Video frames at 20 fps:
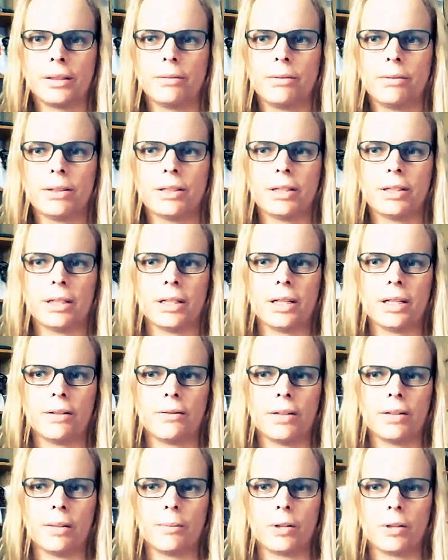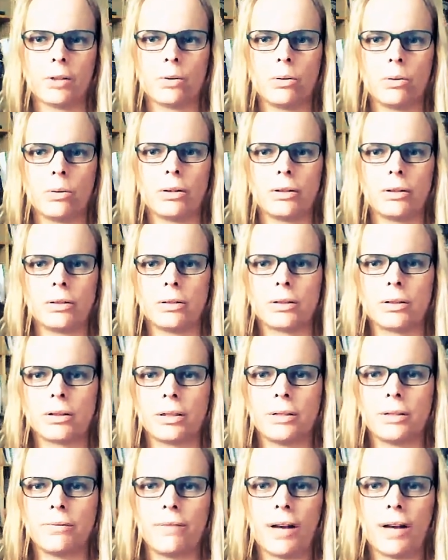He wished he had given them the
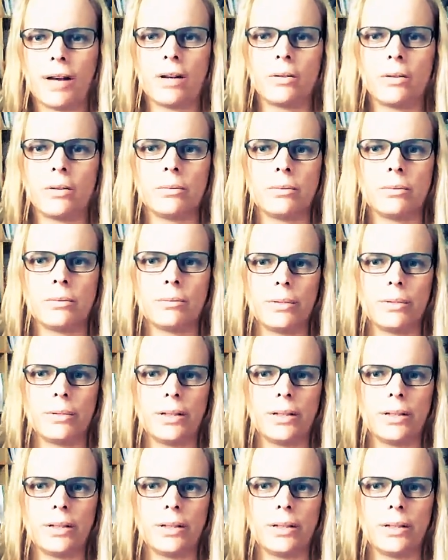quarters he found